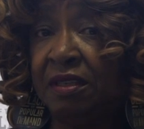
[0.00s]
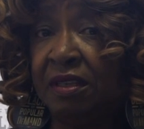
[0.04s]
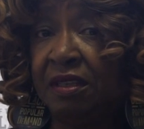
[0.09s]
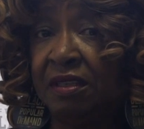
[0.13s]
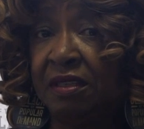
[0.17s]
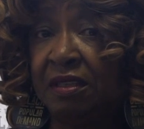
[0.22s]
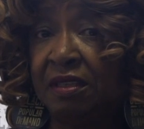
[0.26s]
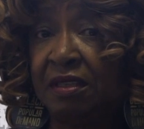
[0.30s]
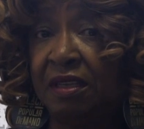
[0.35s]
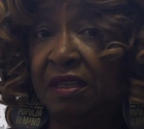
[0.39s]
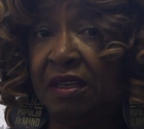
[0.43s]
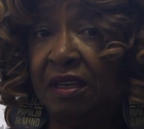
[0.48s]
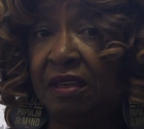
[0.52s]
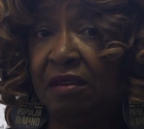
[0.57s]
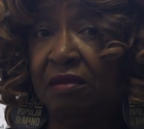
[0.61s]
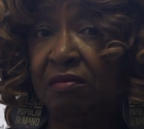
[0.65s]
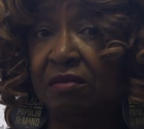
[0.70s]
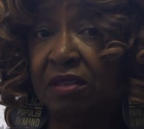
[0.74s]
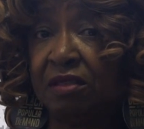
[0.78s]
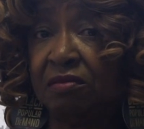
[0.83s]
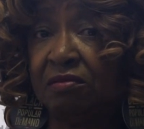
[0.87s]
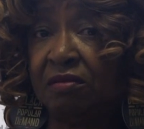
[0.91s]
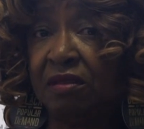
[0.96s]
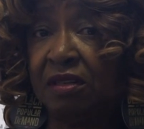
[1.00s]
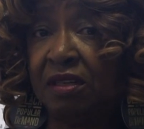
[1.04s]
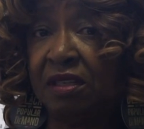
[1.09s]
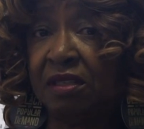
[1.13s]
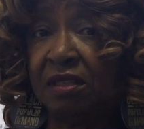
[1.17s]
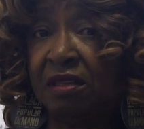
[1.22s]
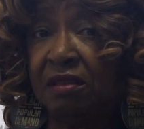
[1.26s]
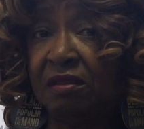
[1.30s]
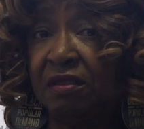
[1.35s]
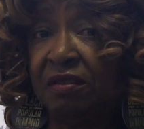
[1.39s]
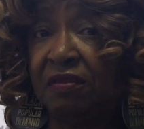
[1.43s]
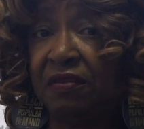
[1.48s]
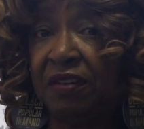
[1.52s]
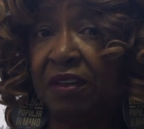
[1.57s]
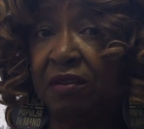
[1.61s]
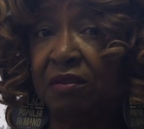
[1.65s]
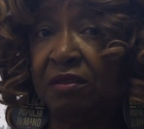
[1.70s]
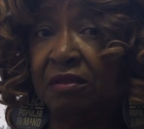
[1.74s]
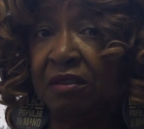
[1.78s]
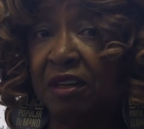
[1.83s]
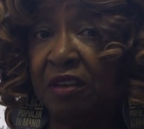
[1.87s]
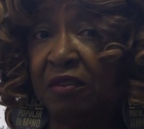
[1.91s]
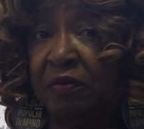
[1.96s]
D.C., which was under the
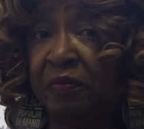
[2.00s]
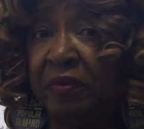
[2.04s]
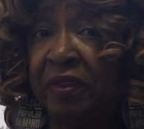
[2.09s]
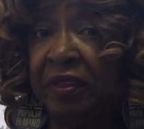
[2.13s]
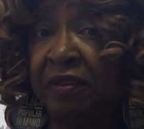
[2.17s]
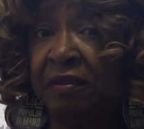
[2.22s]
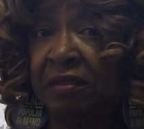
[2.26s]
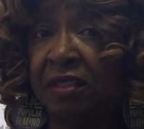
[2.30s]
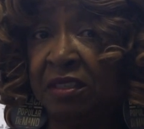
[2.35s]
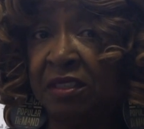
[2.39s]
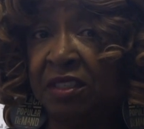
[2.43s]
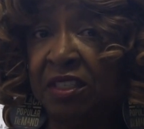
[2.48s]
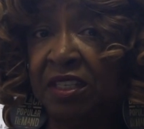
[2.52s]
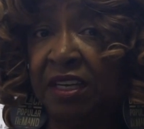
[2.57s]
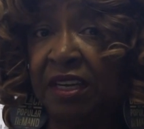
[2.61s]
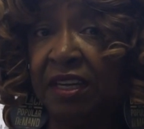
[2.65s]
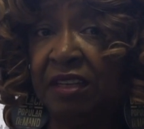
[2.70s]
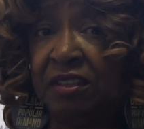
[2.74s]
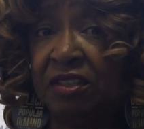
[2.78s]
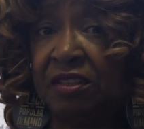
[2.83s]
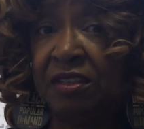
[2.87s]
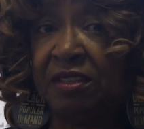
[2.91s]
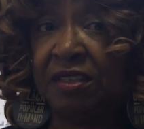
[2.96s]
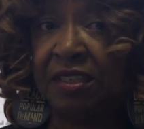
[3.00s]
federal government and then changed to